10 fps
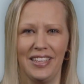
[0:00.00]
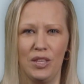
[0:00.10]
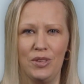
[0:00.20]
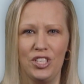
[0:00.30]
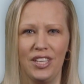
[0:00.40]

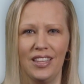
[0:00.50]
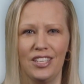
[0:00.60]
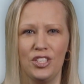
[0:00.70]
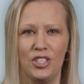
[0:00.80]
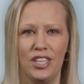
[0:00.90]
The Michigan
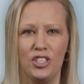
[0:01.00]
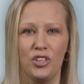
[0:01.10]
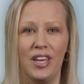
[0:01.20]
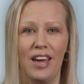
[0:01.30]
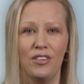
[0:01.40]
legislature
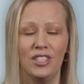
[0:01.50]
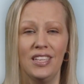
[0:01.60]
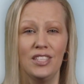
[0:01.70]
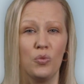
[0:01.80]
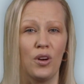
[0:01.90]
gavelled
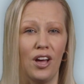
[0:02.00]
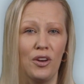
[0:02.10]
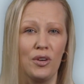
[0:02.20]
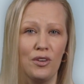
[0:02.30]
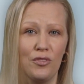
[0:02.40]
in its
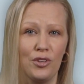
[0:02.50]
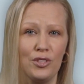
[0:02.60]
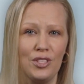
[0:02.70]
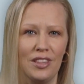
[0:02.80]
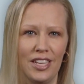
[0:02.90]

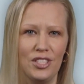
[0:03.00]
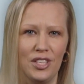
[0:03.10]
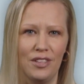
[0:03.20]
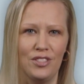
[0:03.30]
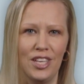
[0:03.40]
101st
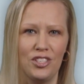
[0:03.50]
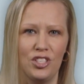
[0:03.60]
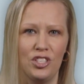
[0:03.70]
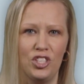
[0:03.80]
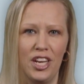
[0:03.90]
legislative
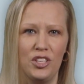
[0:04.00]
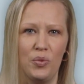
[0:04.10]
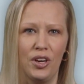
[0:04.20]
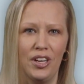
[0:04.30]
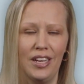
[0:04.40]
session in
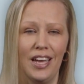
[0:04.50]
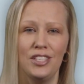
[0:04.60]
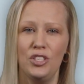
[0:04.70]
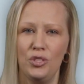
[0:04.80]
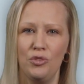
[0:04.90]
January,
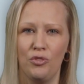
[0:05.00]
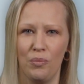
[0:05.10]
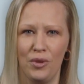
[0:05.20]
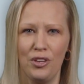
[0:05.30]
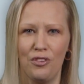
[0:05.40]
and two
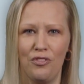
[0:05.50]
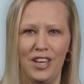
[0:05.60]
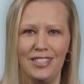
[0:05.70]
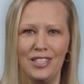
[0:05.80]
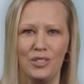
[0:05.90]
familiar
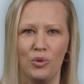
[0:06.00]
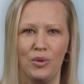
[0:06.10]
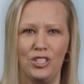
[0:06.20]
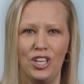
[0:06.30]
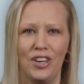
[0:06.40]
faces will
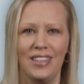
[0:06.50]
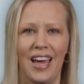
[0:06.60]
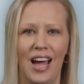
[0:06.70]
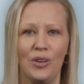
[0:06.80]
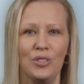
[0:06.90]
be chairing the
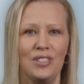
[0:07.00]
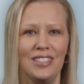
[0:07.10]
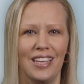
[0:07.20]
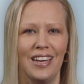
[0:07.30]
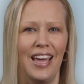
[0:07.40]
House and
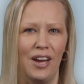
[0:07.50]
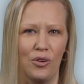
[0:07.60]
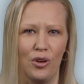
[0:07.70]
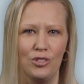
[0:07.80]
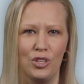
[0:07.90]
Senate
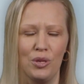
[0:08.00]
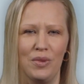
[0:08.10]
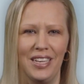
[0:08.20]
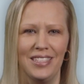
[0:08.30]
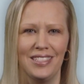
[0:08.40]
Agriculture
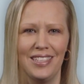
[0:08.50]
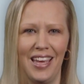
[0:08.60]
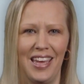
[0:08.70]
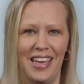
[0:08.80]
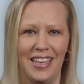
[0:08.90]
Committees
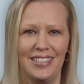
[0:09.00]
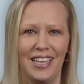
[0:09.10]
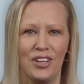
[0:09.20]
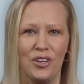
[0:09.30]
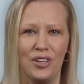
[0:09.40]

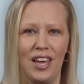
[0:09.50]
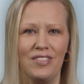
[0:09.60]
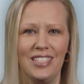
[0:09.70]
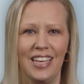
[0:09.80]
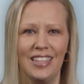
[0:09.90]
Senator
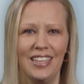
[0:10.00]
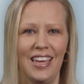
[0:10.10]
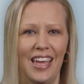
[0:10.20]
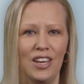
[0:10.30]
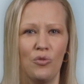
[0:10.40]
Kevin
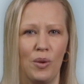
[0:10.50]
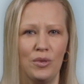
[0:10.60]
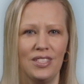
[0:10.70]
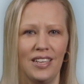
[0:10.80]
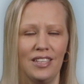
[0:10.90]
Daley and
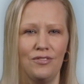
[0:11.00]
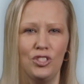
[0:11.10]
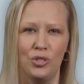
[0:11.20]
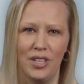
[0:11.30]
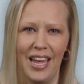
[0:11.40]
Representative
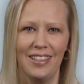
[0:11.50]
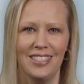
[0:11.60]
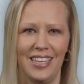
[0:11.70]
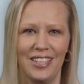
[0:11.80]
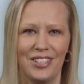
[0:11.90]
Julie
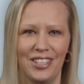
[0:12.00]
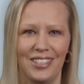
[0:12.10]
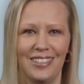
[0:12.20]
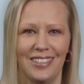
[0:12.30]
Alexander.